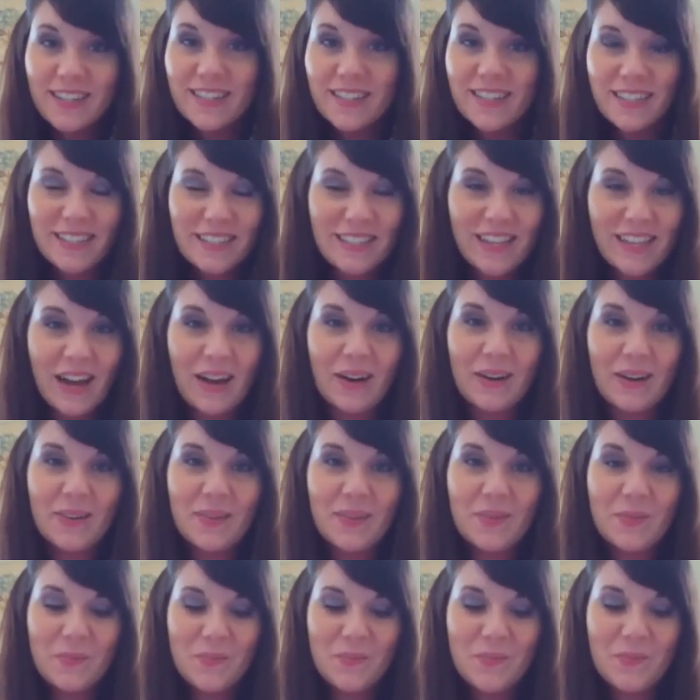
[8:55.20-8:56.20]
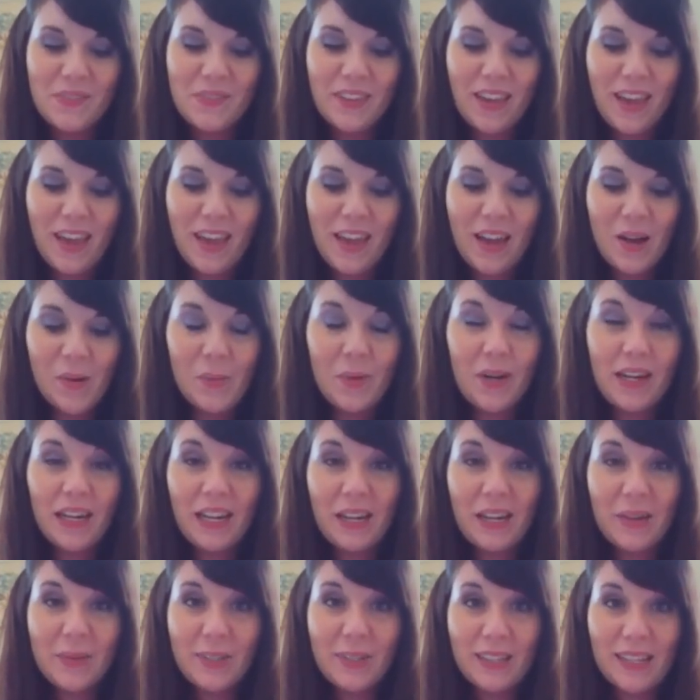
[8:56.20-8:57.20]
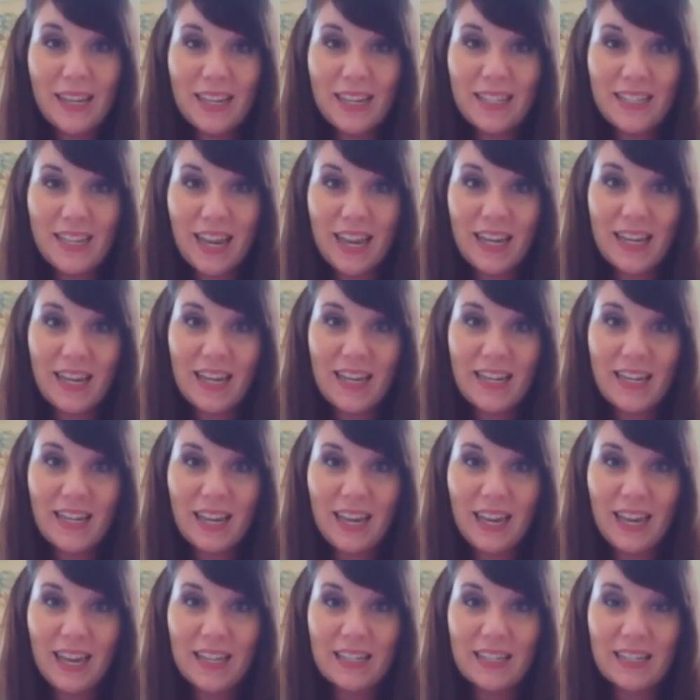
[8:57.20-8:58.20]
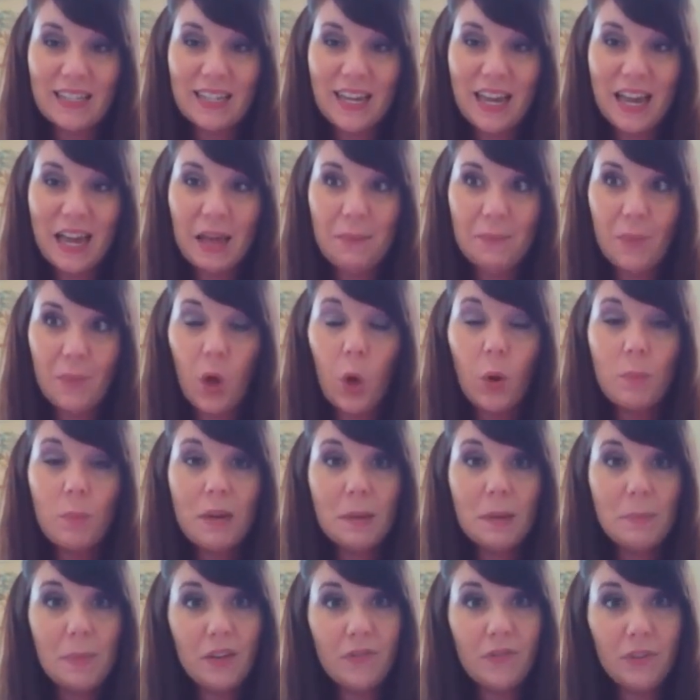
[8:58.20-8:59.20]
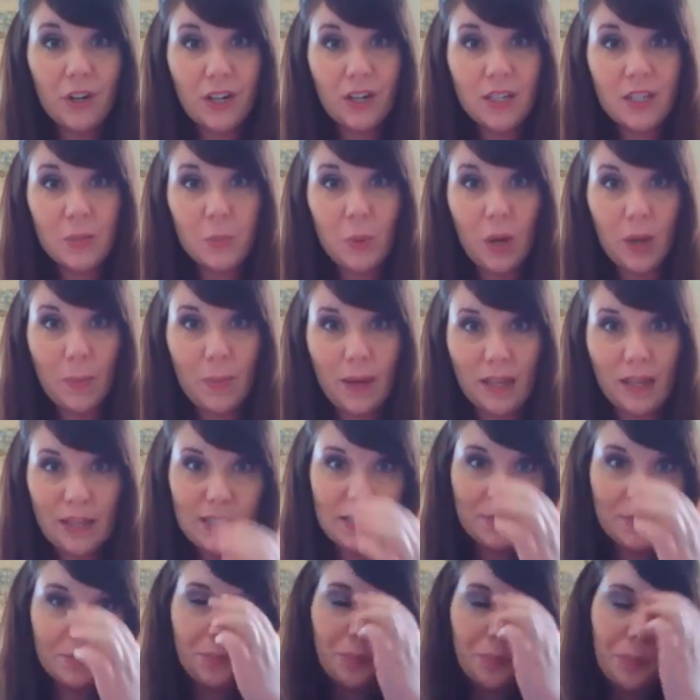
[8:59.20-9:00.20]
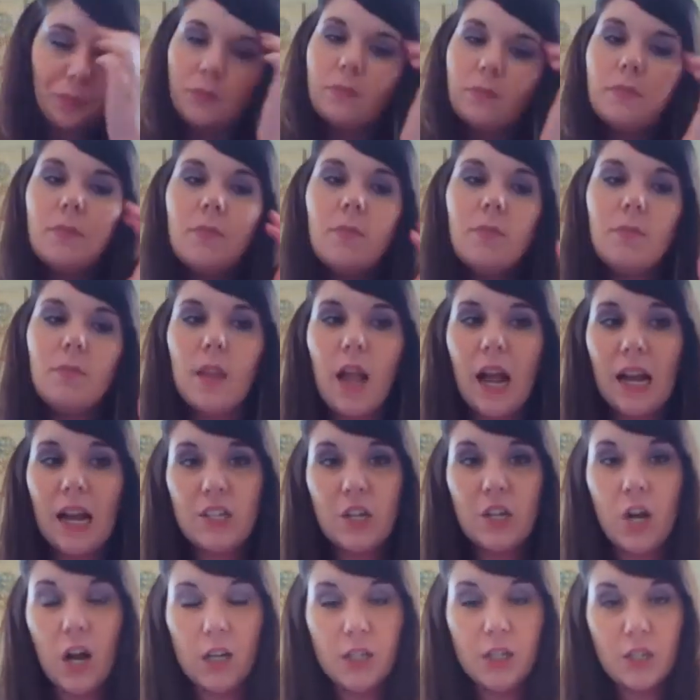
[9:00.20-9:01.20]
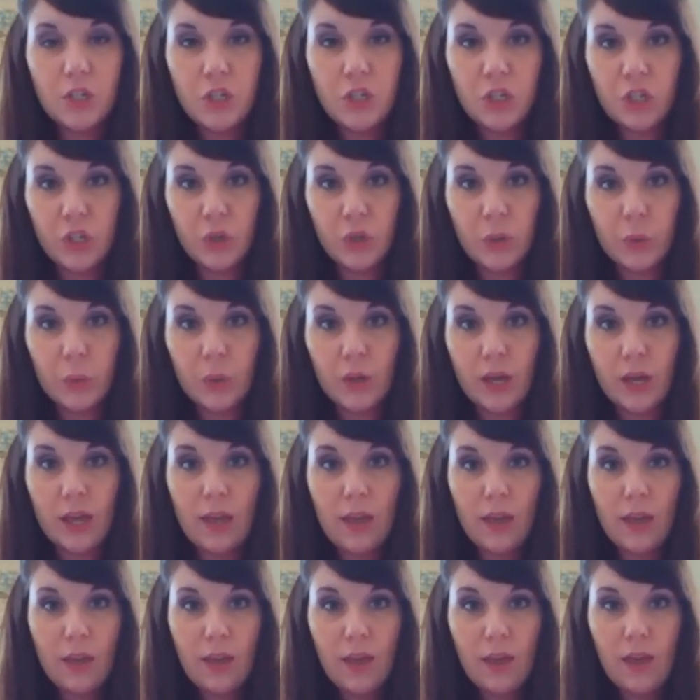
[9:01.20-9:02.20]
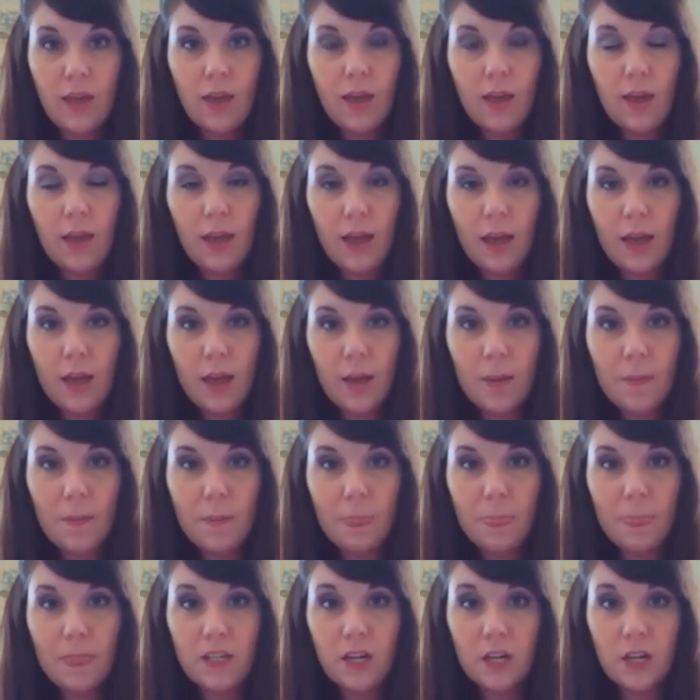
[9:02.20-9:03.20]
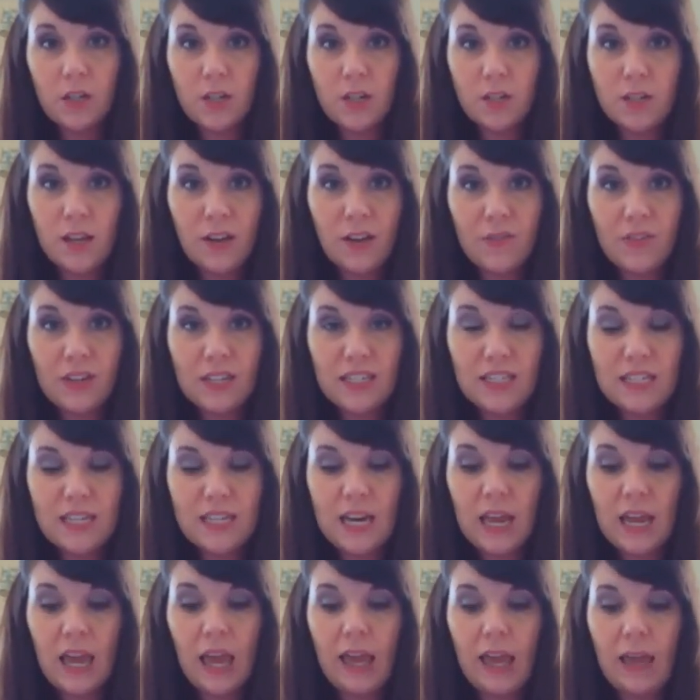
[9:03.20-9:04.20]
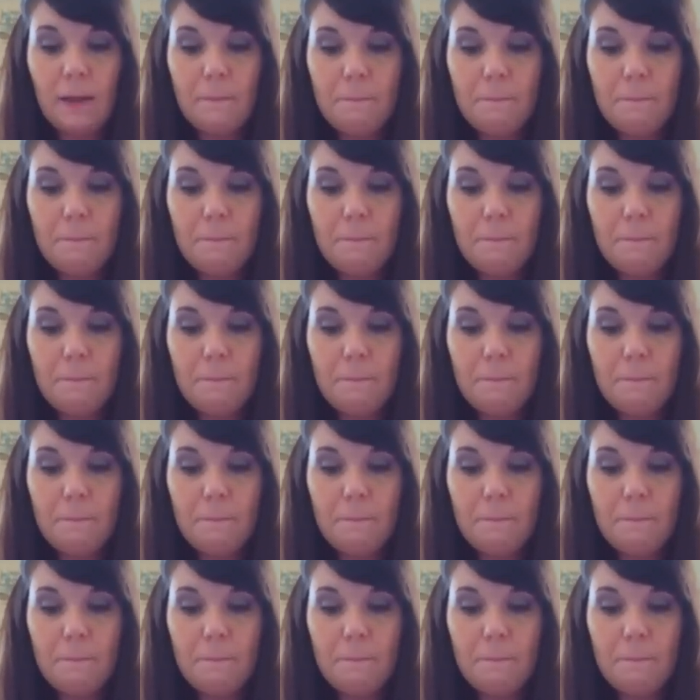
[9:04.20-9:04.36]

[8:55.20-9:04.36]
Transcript: so we're getting really excited. And um, oh, I made my first appointment. I talked to um, the doctor's office today,